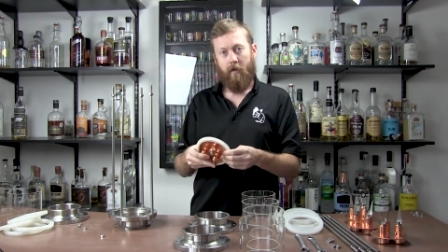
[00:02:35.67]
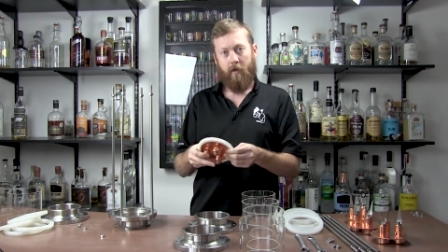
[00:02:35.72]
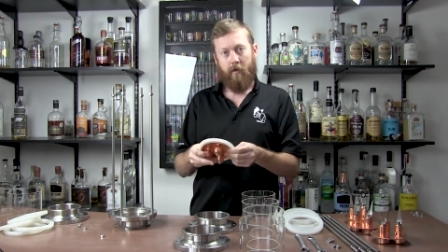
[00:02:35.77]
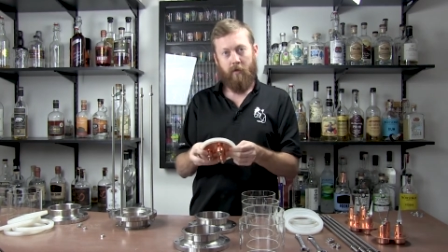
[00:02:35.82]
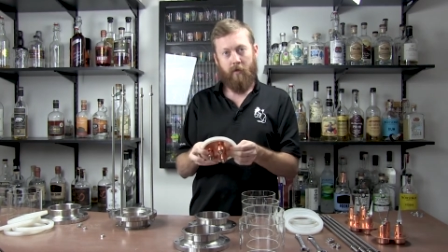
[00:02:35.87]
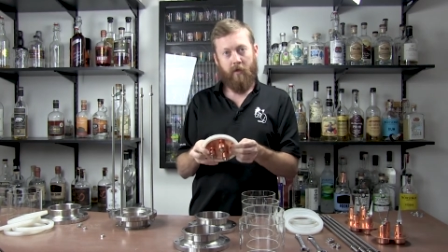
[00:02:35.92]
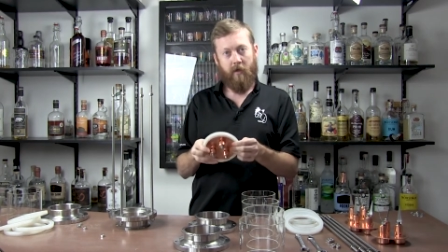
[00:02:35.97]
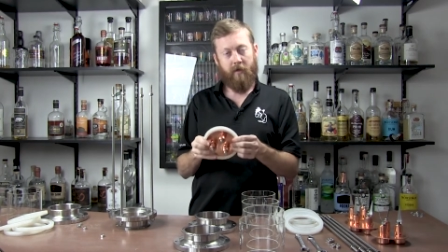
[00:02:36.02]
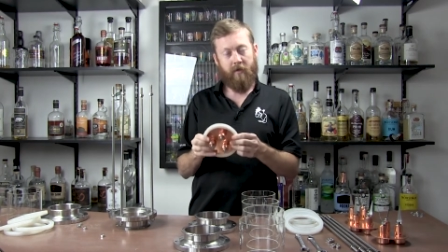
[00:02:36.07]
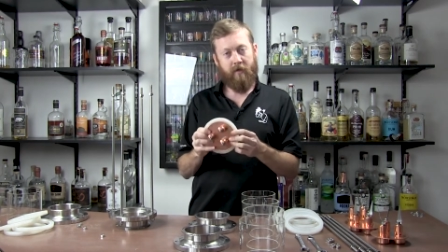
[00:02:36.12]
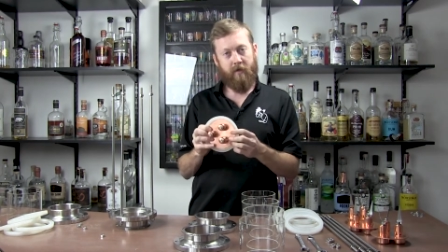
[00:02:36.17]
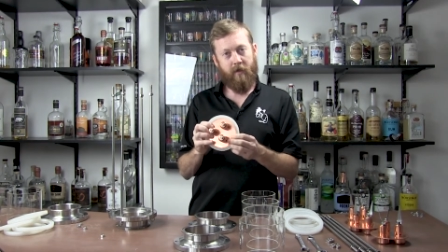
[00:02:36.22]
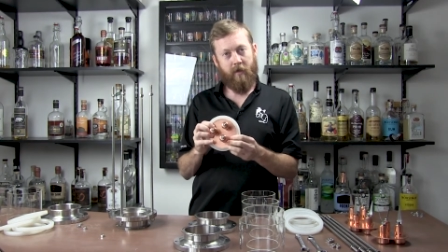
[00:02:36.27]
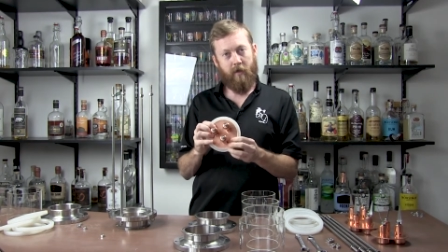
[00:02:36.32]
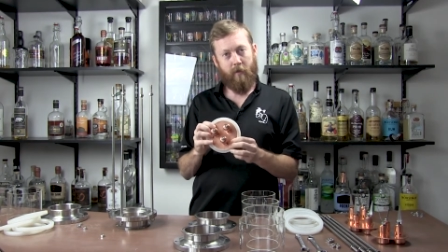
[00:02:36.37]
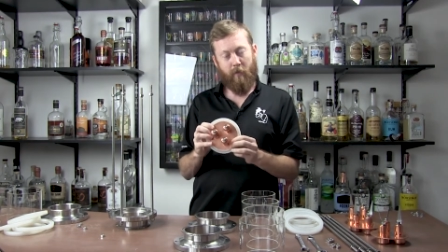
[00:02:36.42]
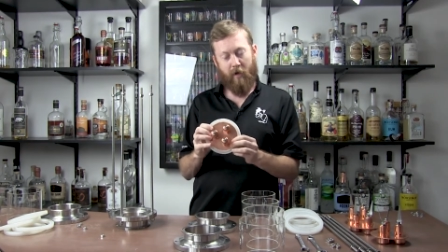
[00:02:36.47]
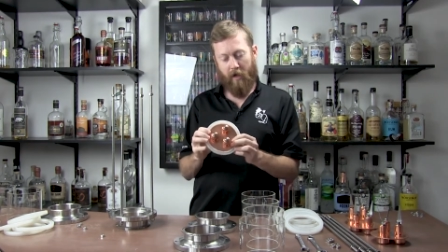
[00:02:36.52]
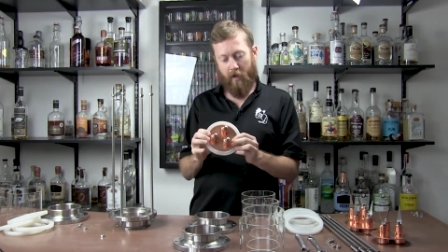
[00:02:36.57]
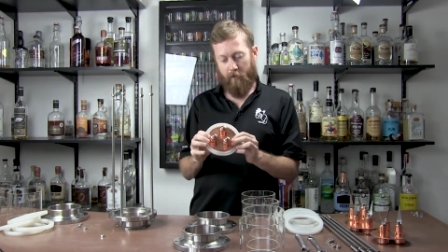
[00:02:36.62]
You can see
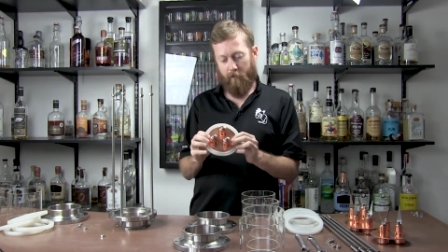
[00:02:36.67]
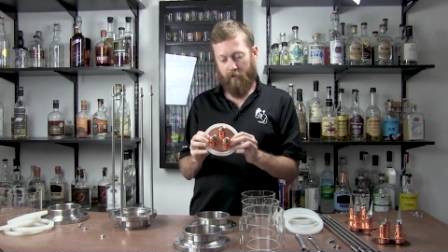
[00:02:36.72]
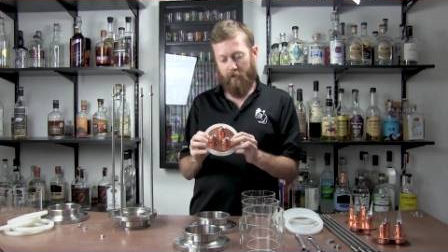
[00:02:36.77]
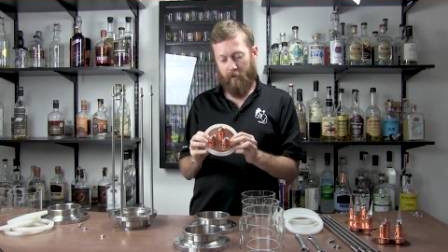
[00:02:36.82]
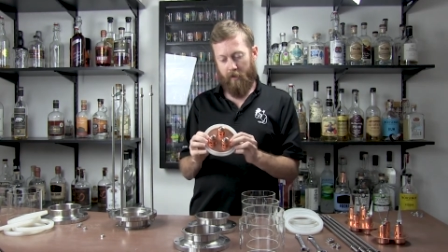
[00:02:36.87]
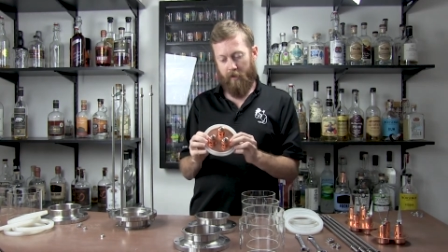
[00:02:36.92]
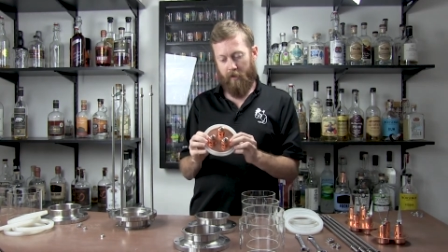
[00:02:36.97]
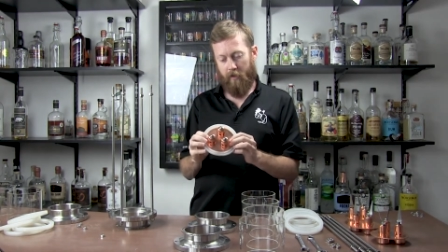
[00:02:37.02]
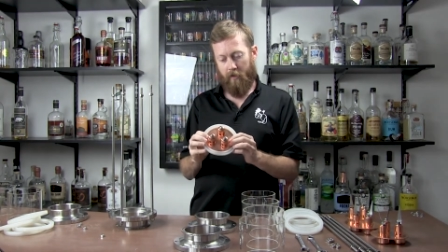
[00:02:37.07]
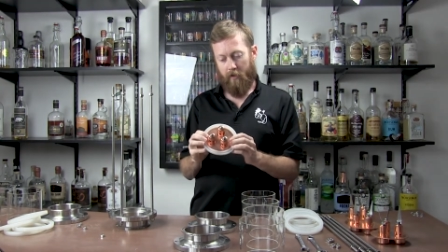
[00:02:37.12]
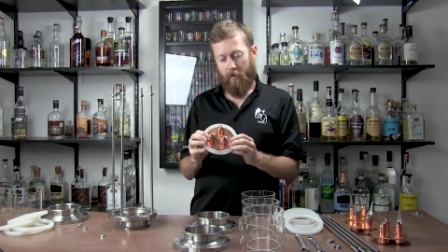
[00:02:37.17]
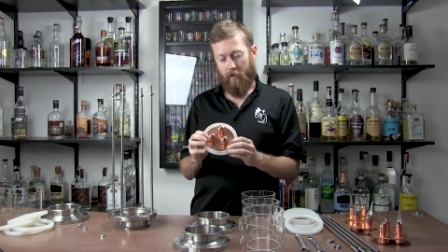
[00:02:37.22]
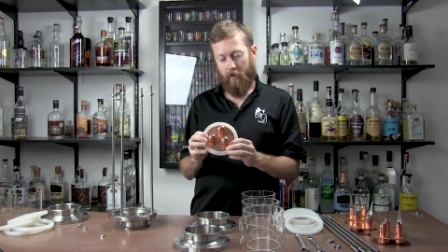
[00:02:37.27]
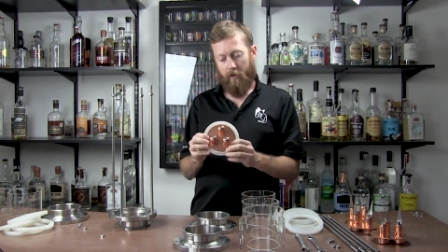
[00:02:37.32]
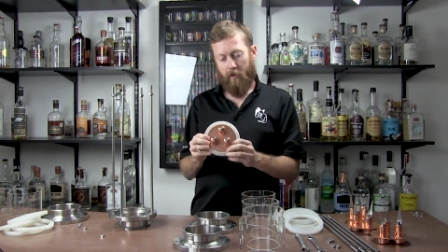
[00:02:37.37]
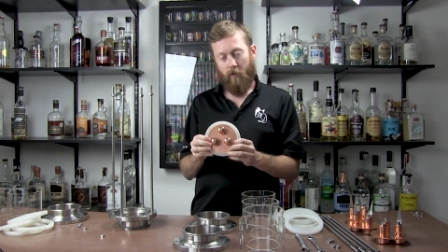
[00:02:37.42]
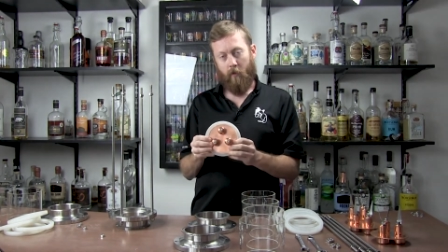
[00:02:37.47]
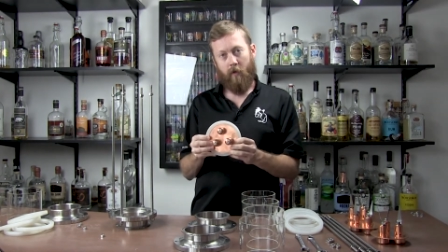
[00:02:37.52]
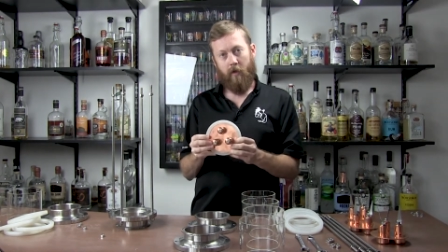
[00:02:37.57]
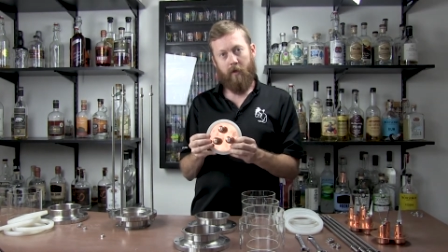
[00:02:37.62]
the bottom plate.
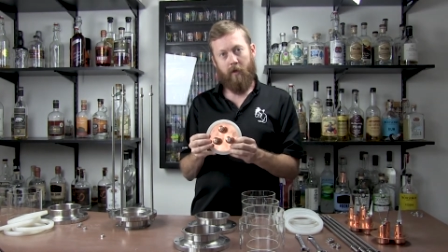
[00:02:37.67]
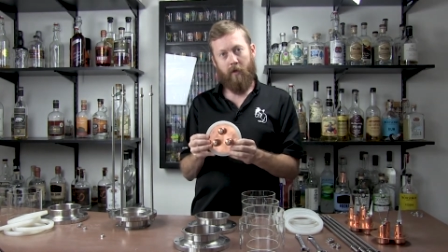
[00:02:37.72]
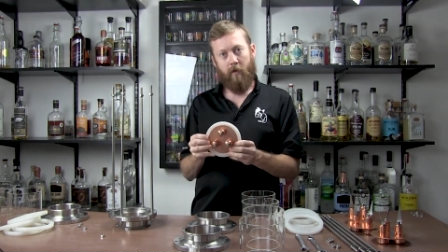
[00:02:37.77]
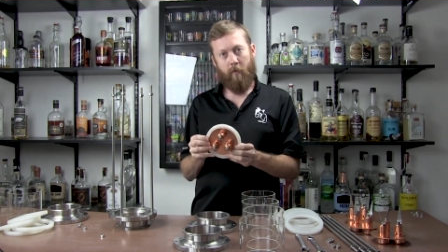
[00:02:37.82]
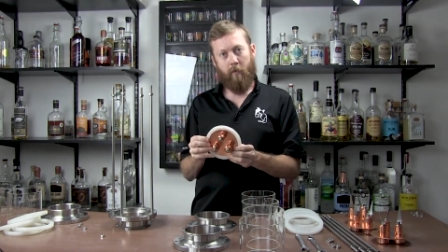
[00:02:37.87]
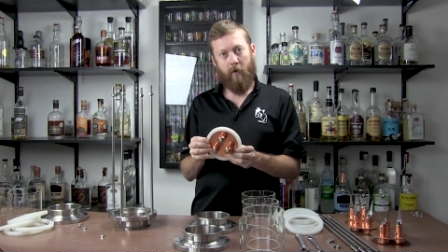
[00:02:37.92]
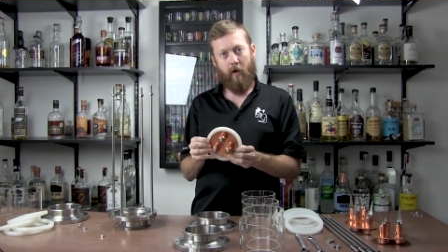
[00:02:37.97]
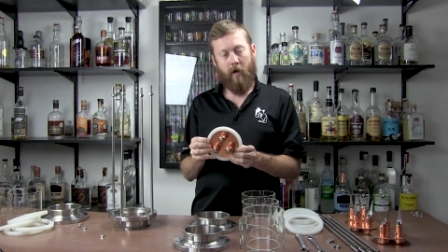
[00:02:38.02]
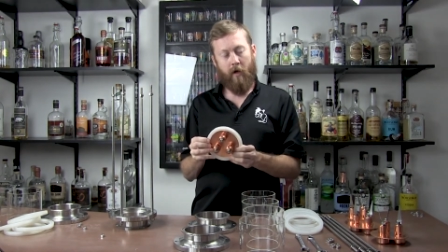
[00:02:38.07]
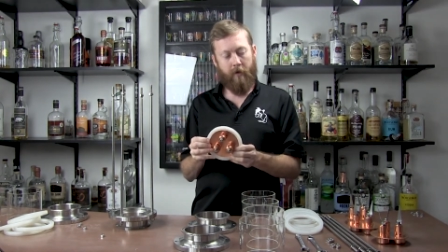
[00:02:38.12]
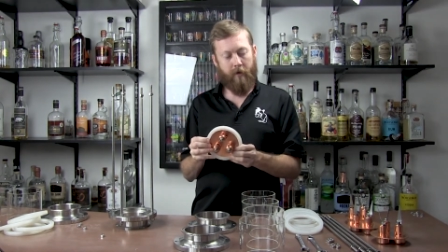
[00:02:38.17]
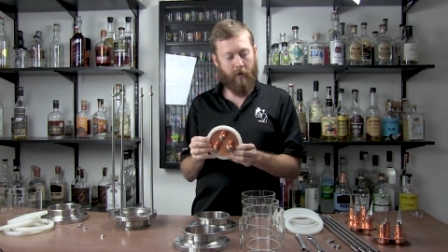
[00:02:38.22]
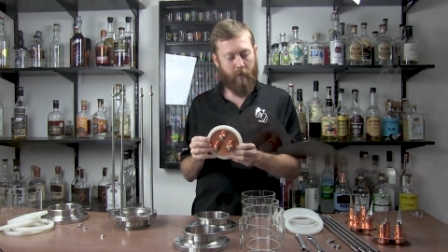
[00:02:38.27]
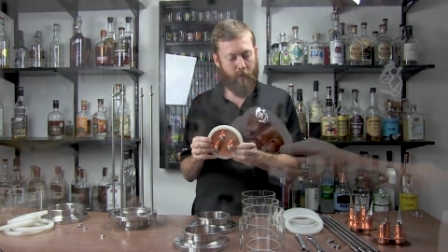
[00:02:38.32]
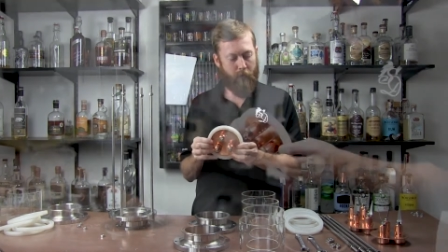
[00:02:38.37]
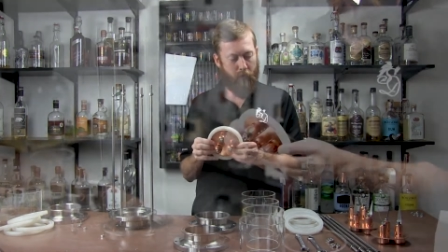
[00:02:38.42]
We didn't bother